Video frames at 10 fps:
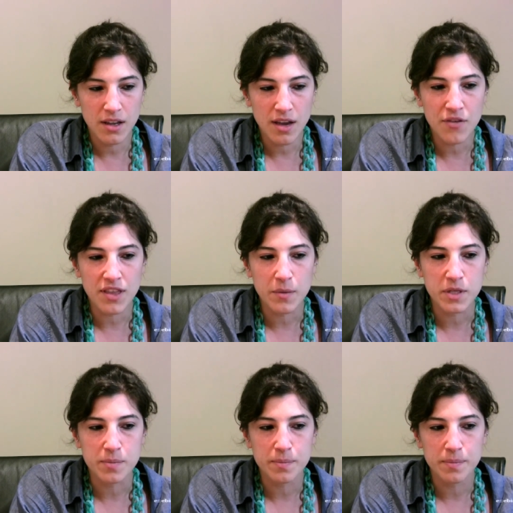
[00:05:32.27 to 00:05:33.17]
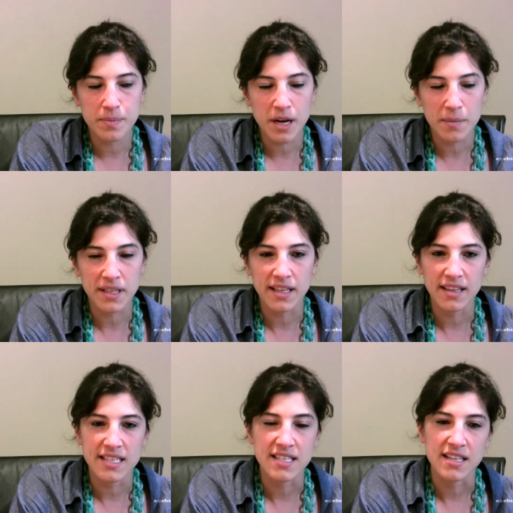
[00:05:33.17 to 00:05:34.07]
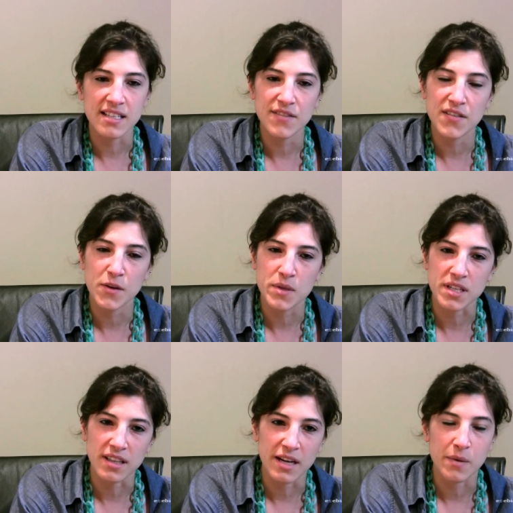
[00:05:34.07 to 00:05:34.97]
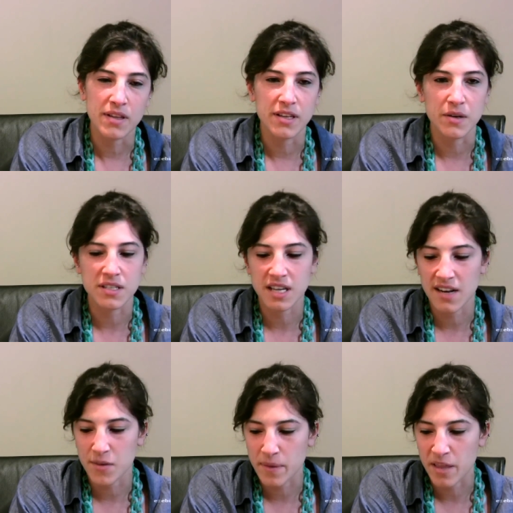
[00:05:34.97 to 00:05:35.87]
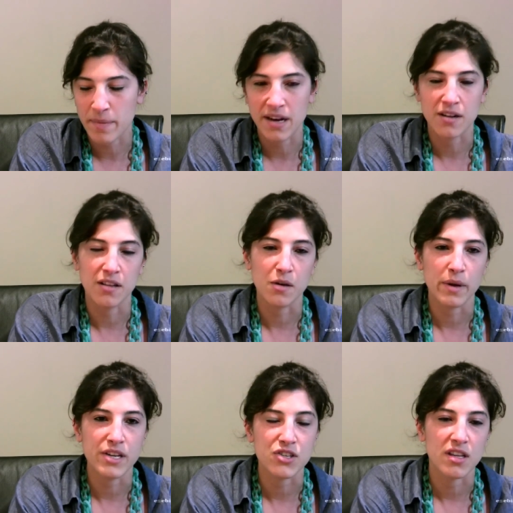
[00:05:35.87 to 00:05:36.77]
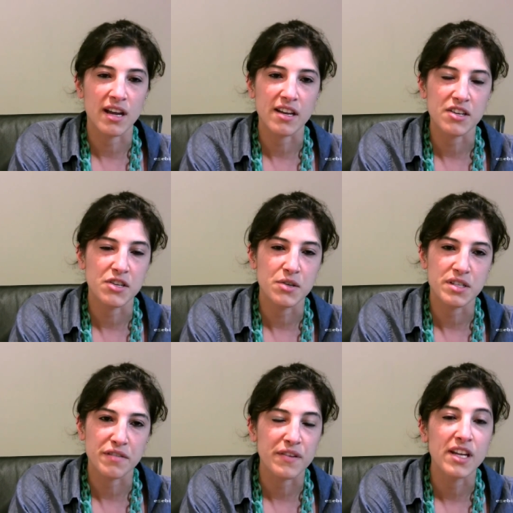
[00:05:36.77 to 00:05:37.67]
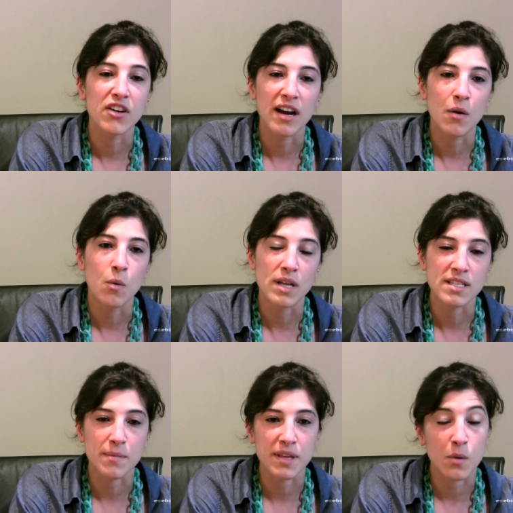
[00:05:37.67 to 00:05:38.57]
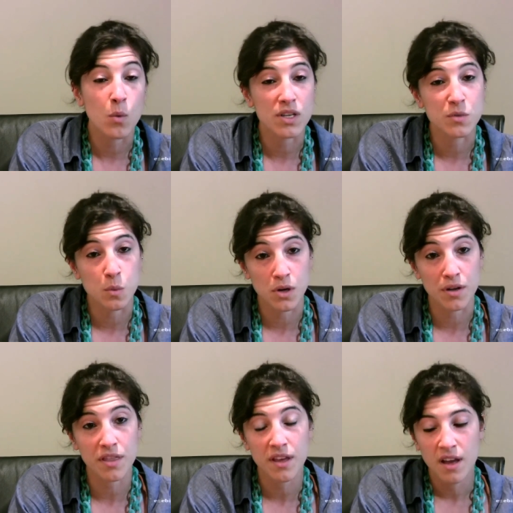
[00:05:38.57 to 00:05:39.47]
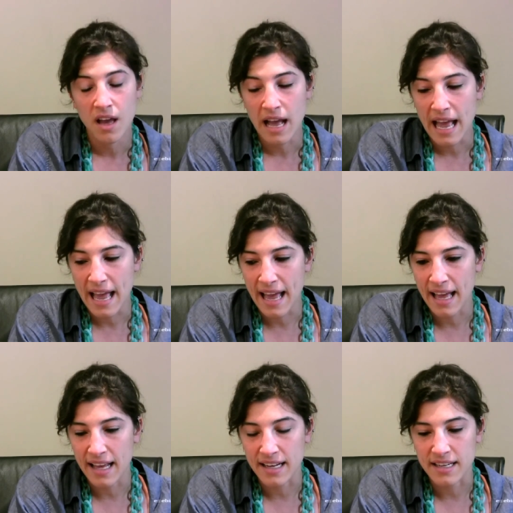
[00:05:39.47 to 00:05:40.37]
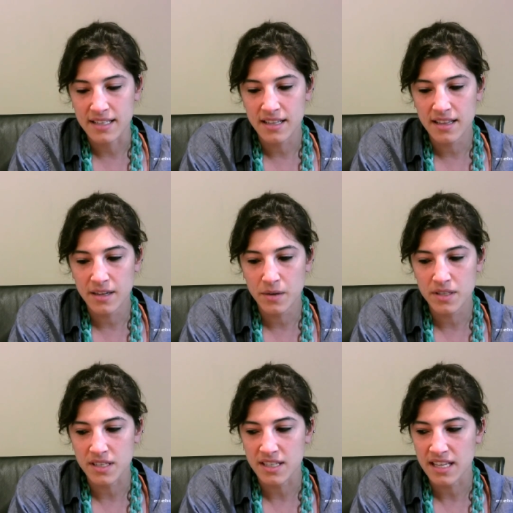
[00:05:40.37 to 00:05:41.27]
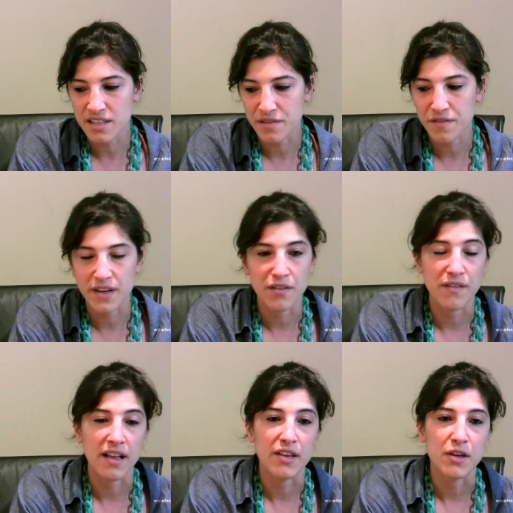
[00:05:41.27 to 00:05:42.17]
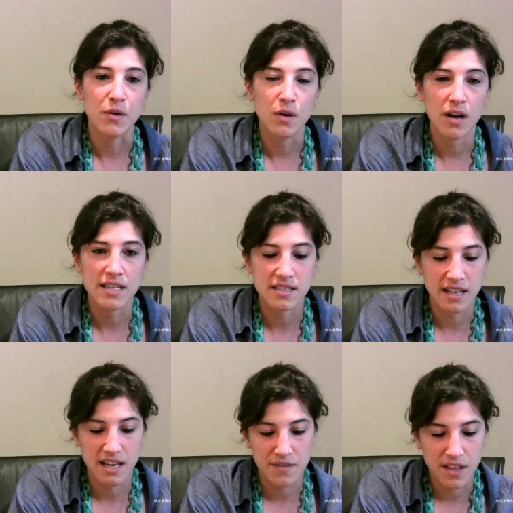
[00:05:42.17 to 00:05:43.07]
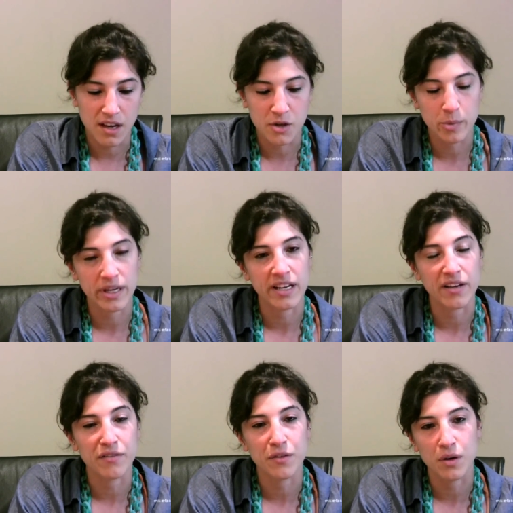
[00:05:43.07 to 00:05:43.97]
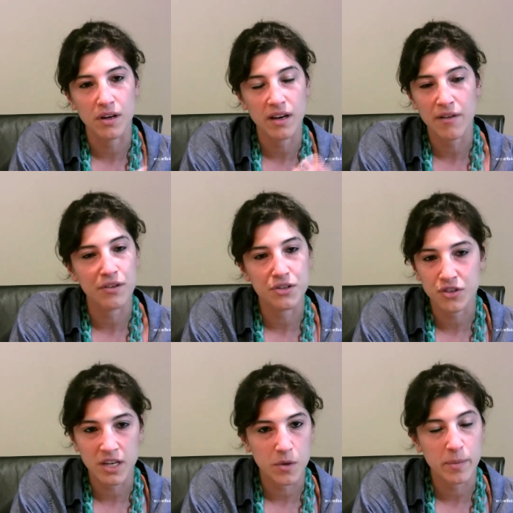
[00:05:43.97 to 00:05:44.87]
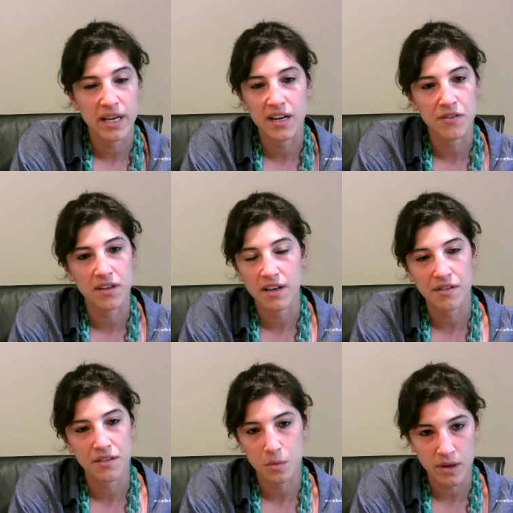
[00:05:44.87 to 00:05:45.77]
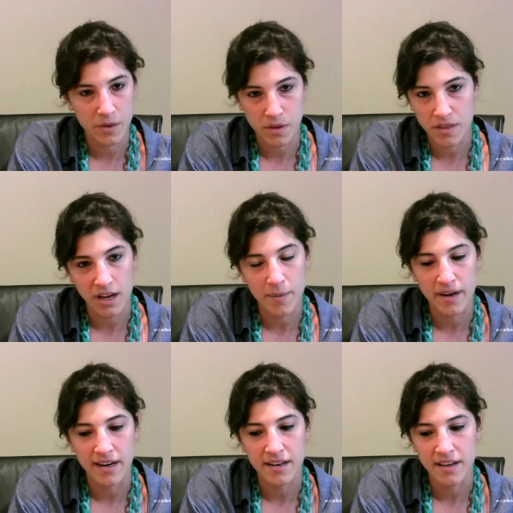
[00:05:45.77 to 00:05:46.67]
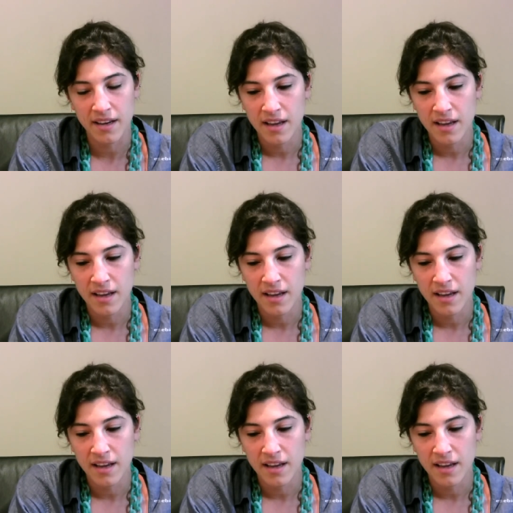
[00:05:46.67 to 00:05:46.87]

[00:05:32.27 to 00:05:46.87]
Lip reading: everything was publicly listed, and even if it was a liquid, there was kind of a mathematical equation that I could use to figure out what something was worth. Okay. And there was a sense of fair value as the kind of the underpinning for every trade we made, the way that we thought about any